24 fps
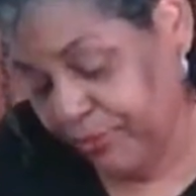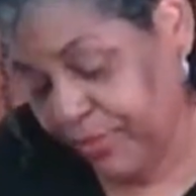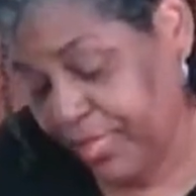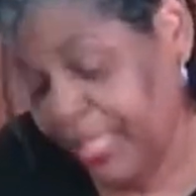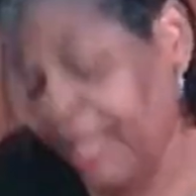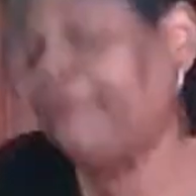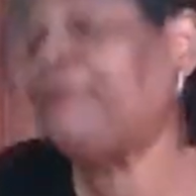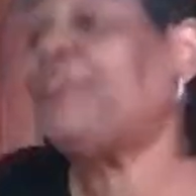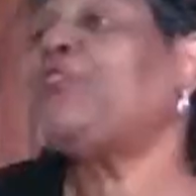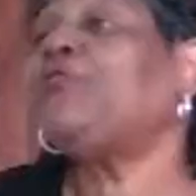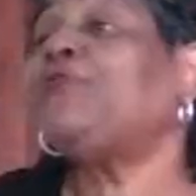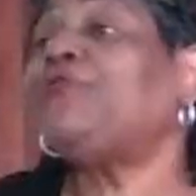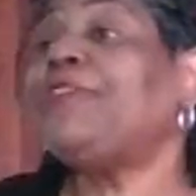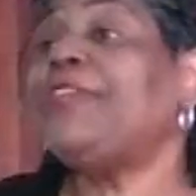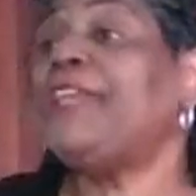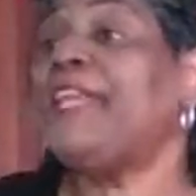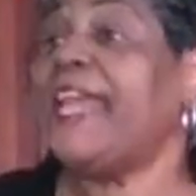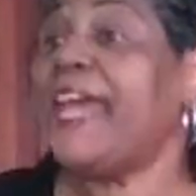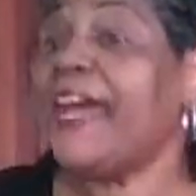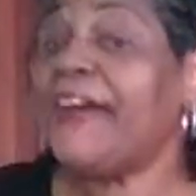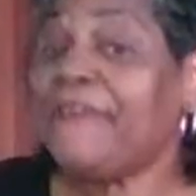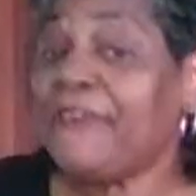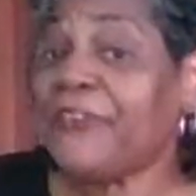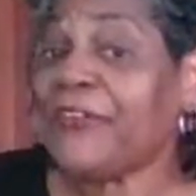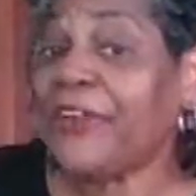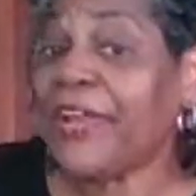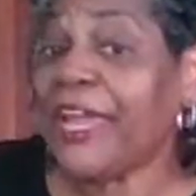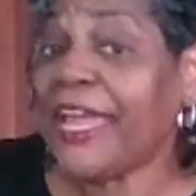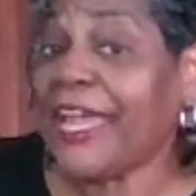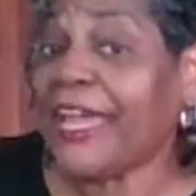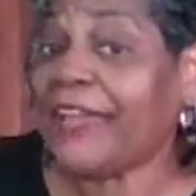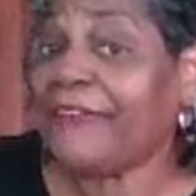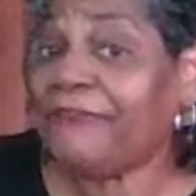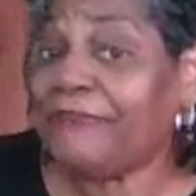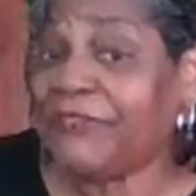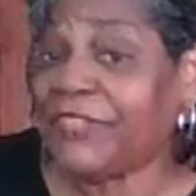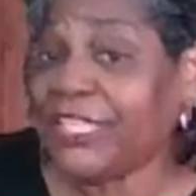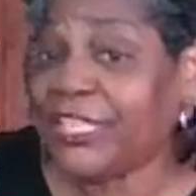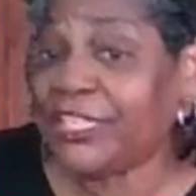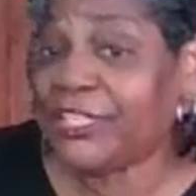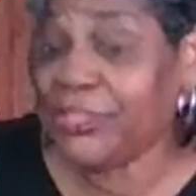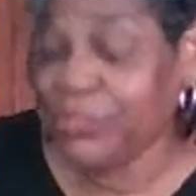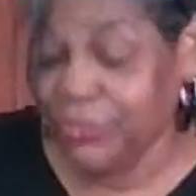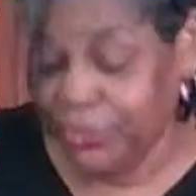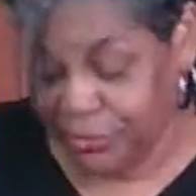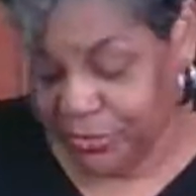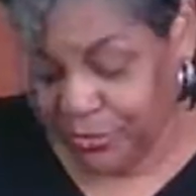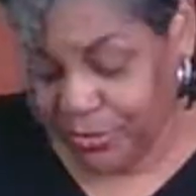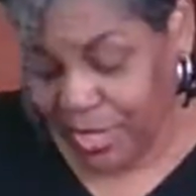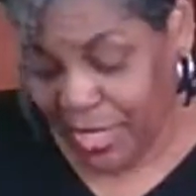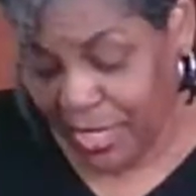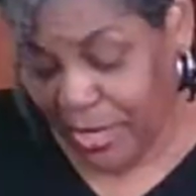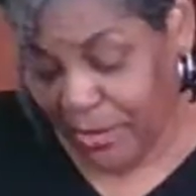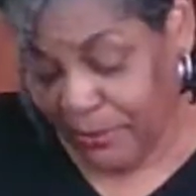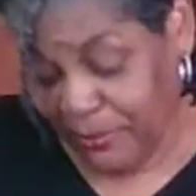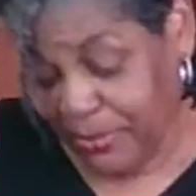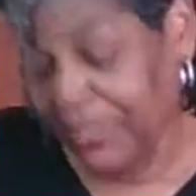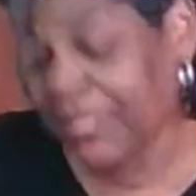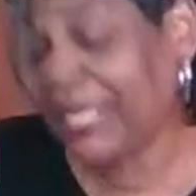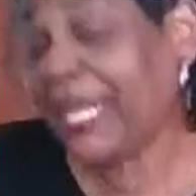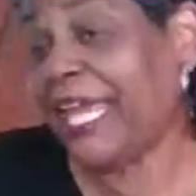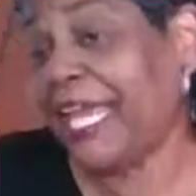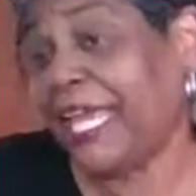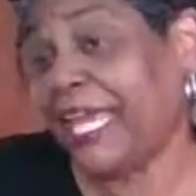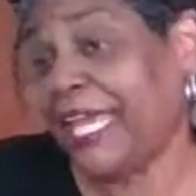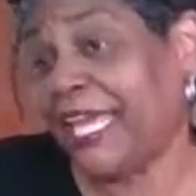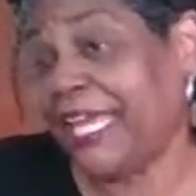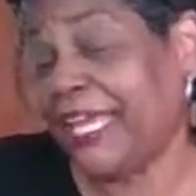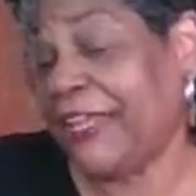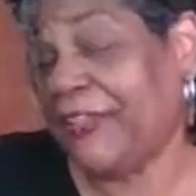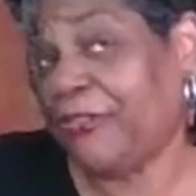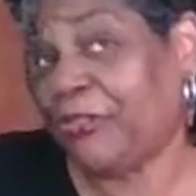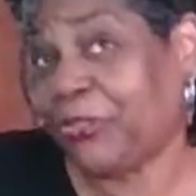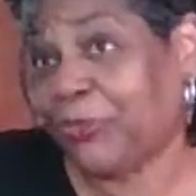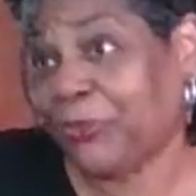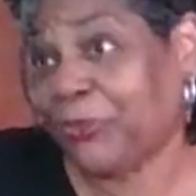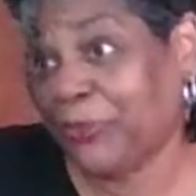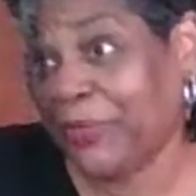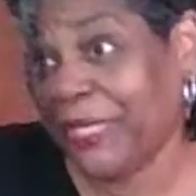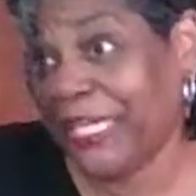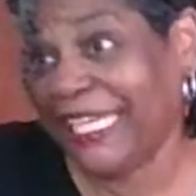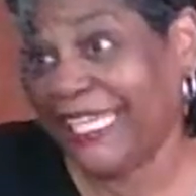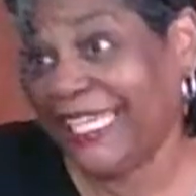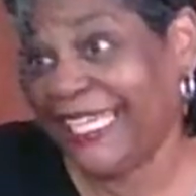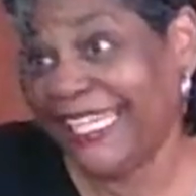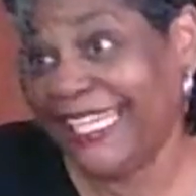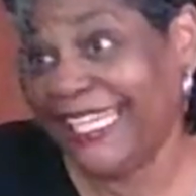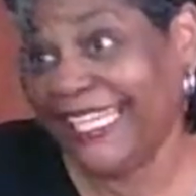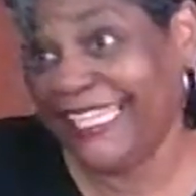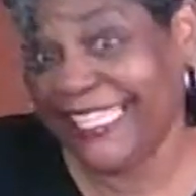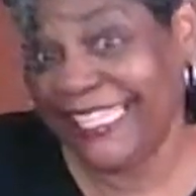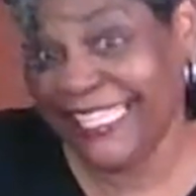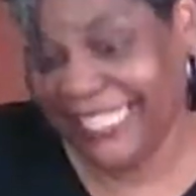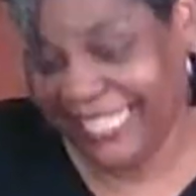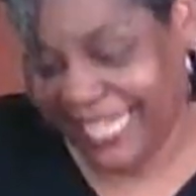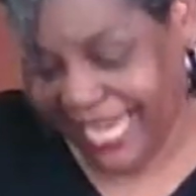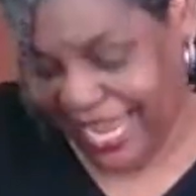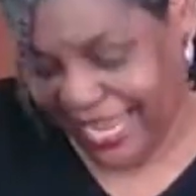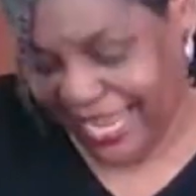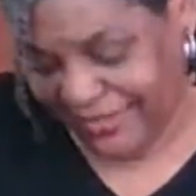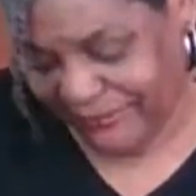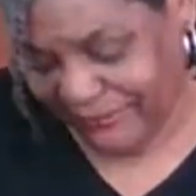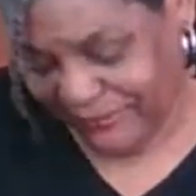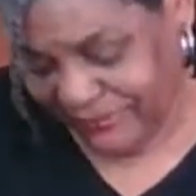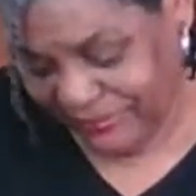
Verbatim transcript: If you've never had fish stew, put a three in the chat.